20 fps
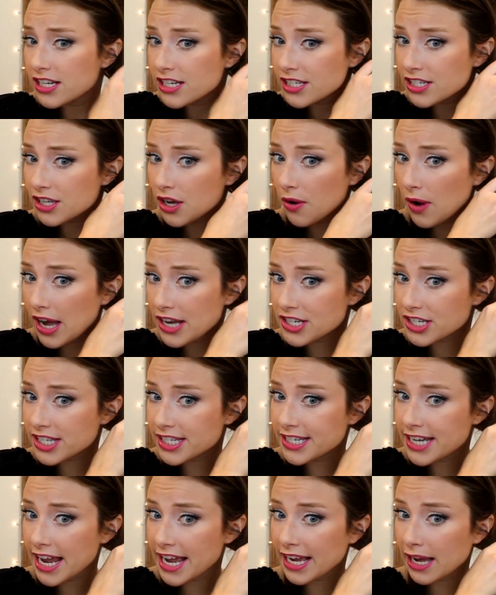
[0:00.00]
So I
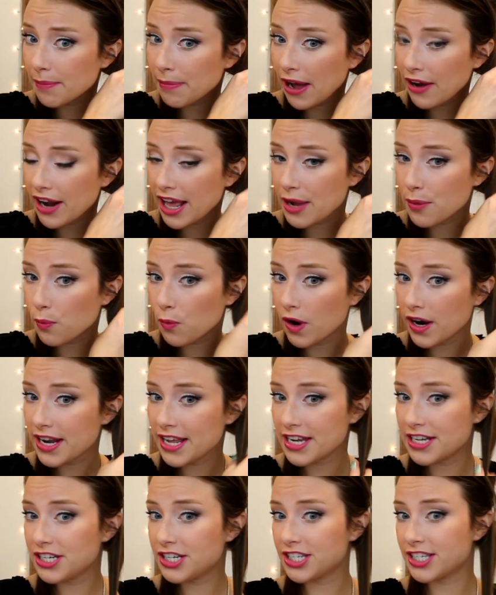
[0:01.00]
just take about a
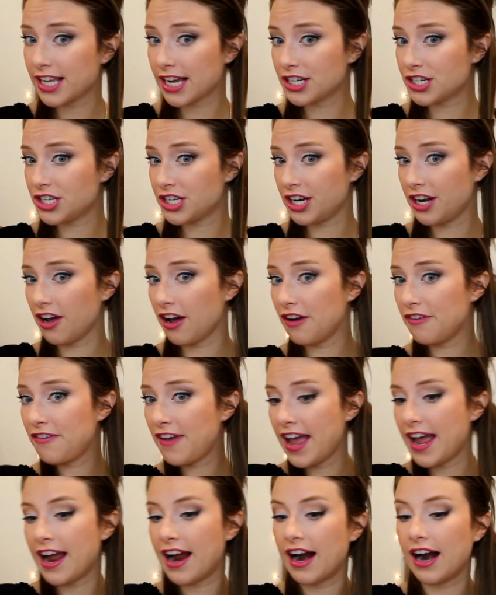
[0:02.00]
1-inch section of
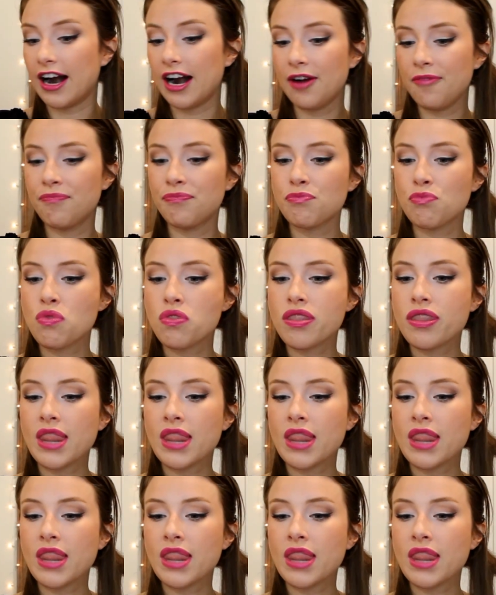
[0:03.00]
hair,